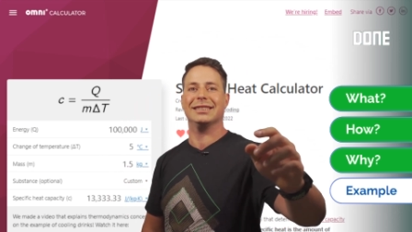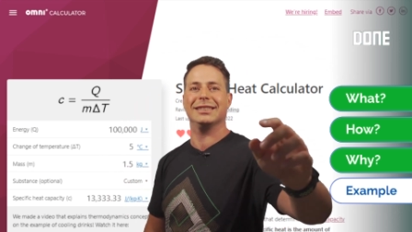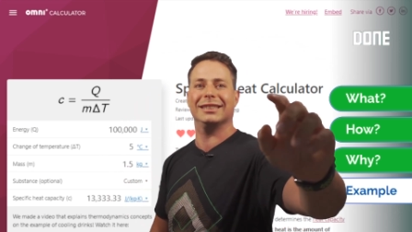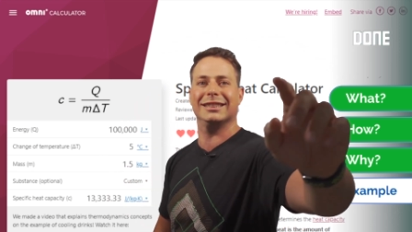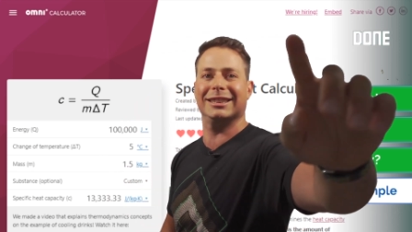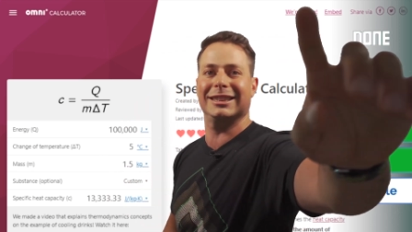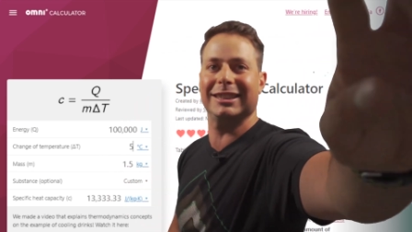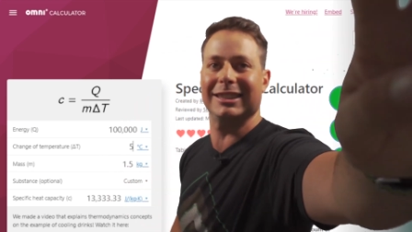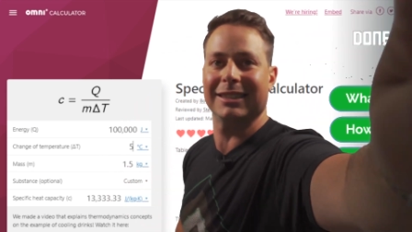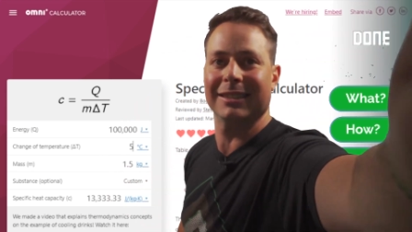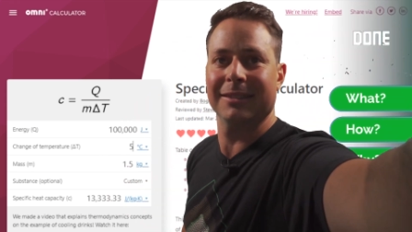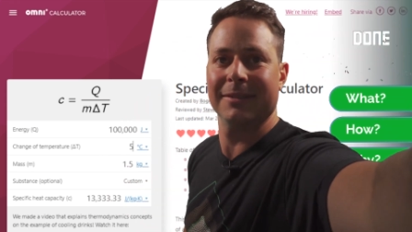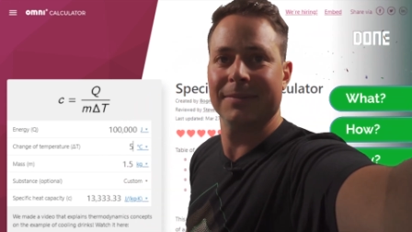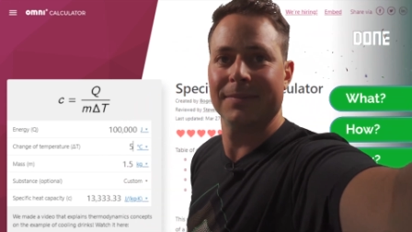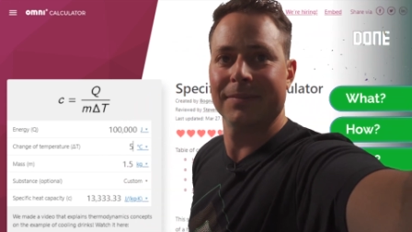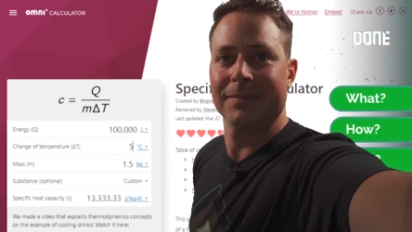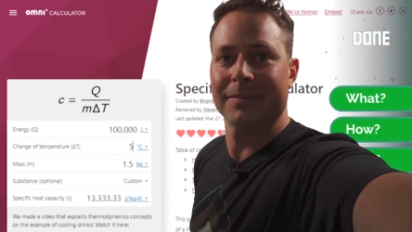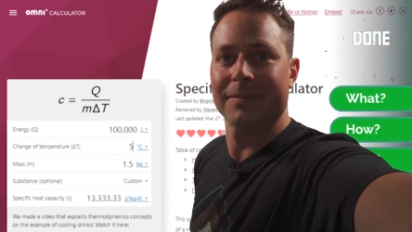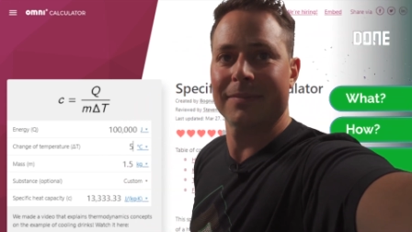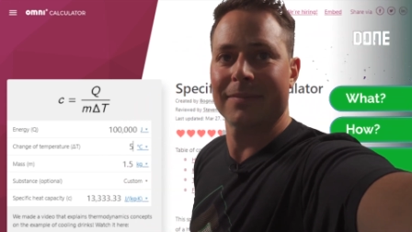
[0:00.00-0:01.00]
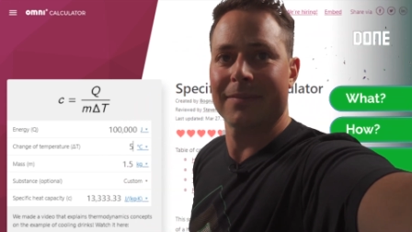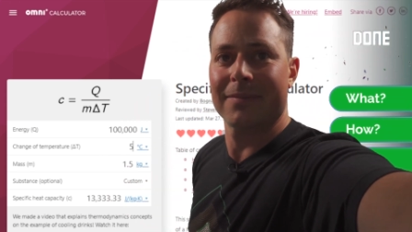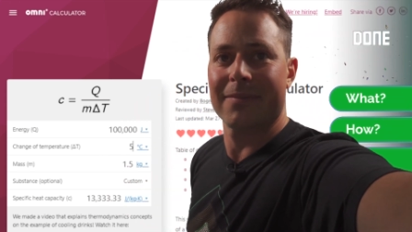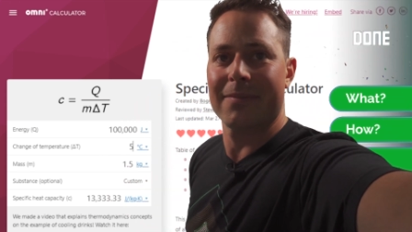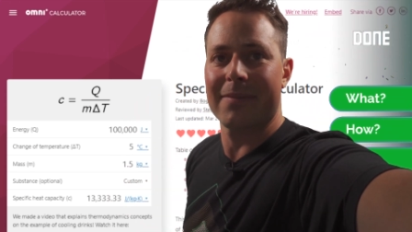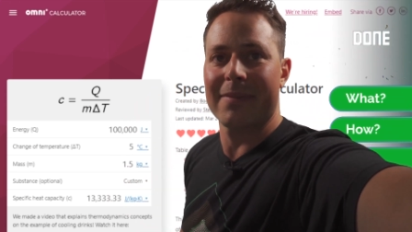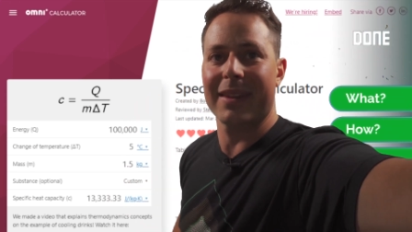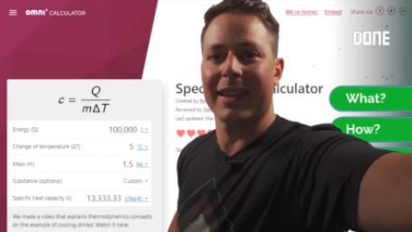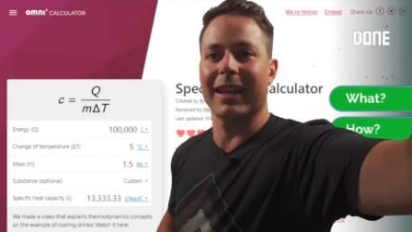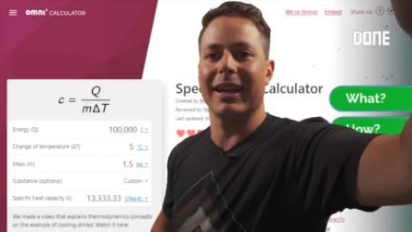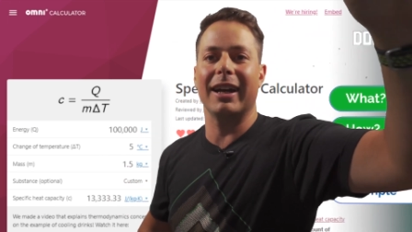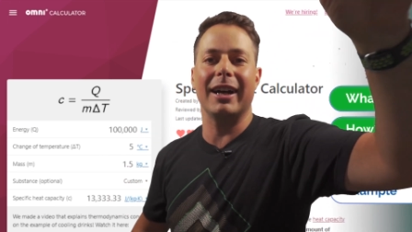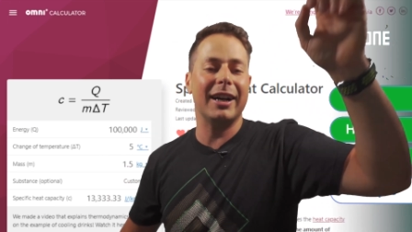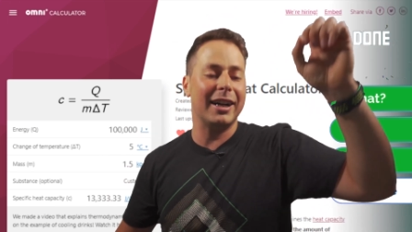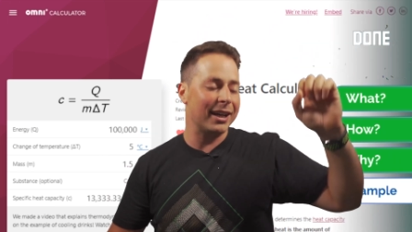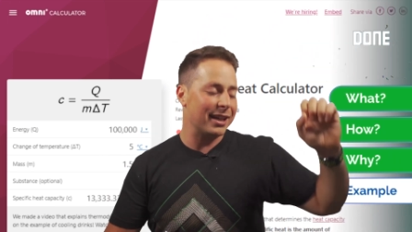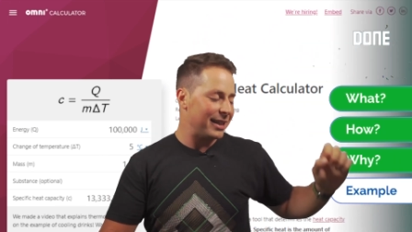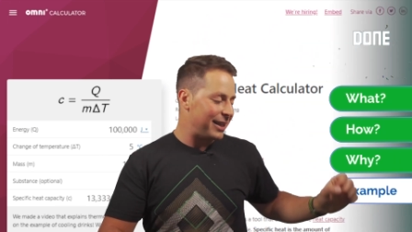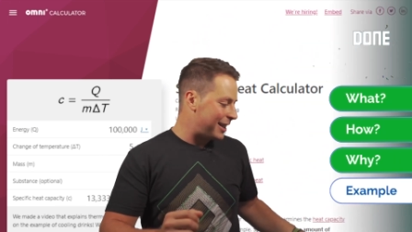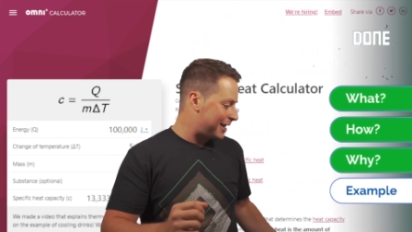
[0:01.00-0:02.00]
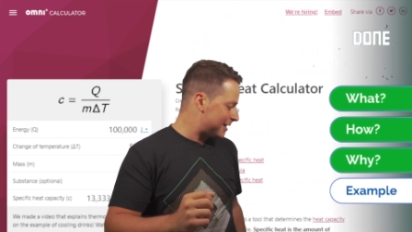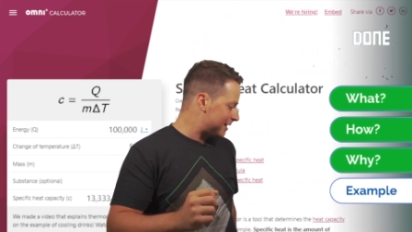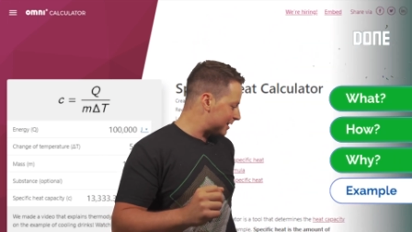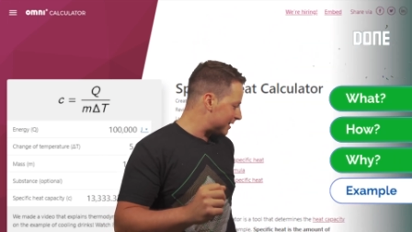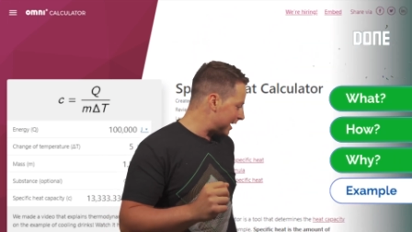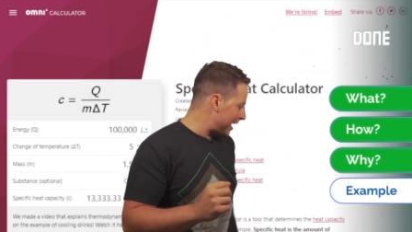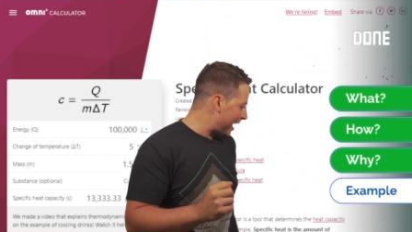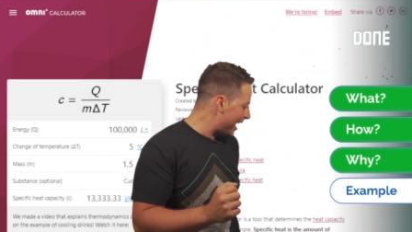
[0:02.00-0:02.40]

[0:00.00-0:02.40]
Oh, ah, yes,